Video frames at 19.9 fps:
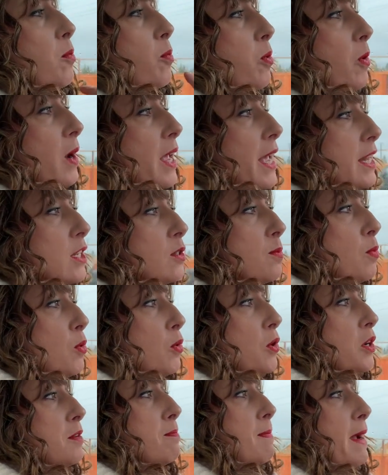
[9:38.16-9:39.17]
a brand
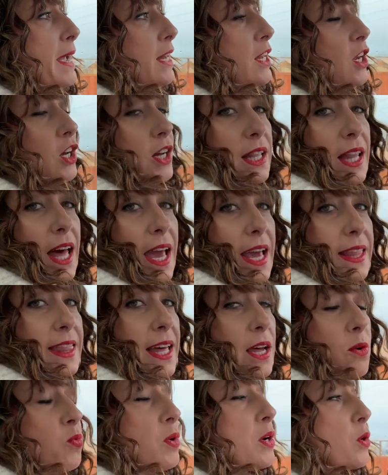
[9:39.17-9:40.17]
board might look like
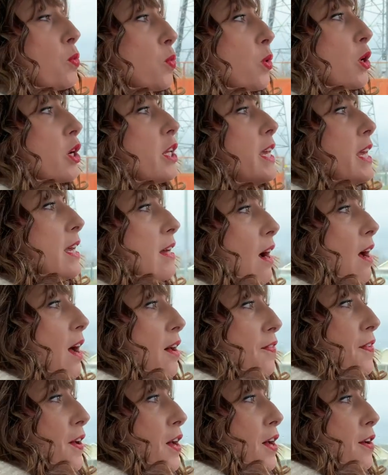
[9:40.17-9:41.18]
that we're working
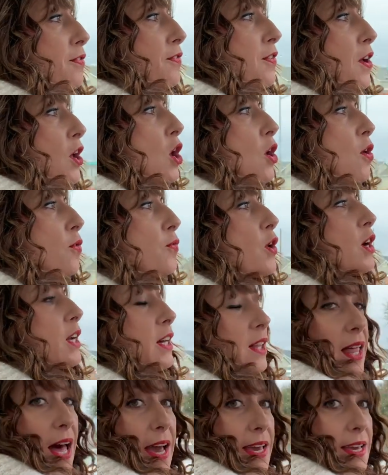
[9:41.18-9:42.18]
off of for
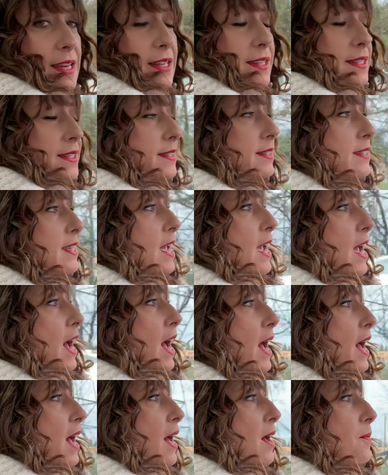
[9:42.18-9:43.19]
clients.
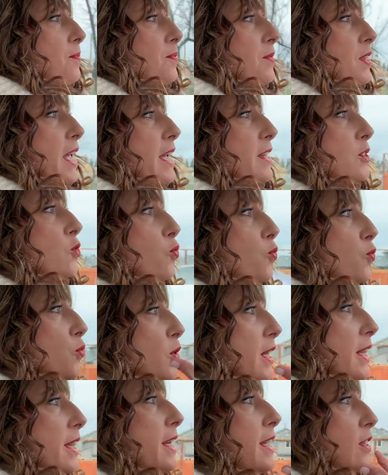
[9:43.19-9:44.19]
It's
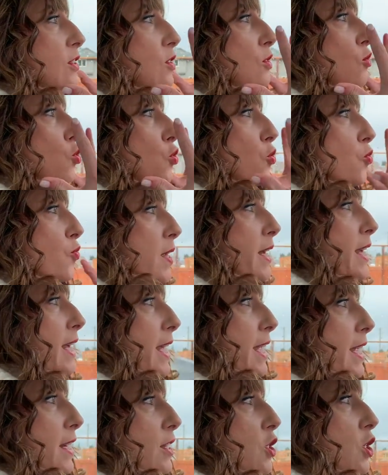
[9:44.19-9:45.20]
really
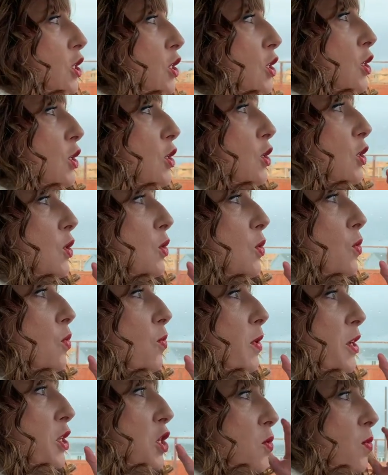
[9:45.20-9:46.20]
tricky
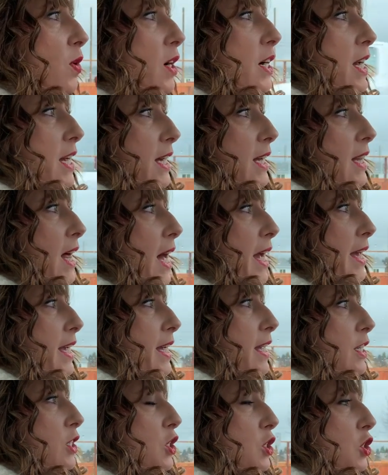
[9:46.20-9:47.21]
to, when you are a
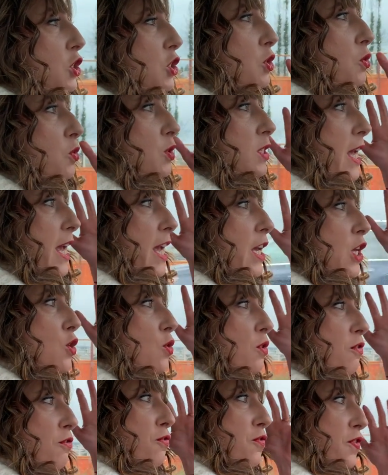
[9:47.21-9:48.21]
client, to take
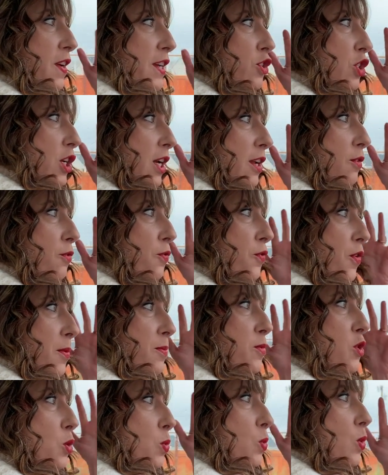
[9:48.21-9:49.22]
your vision
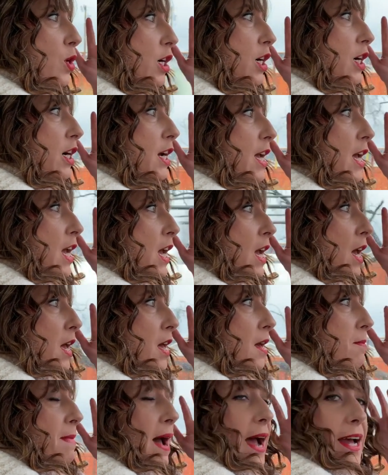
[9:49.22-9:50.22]
from your
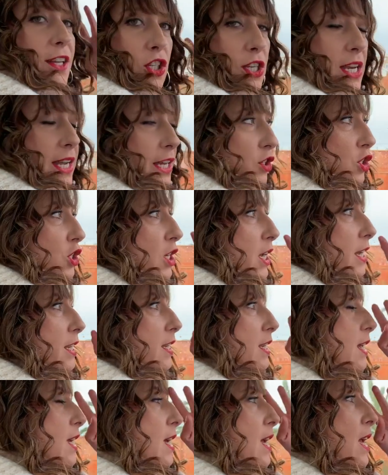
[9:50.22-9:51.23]

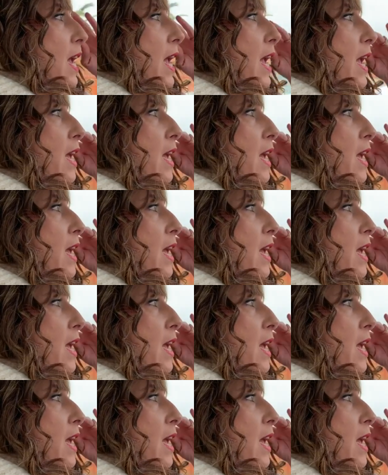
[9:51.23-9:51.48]
imagination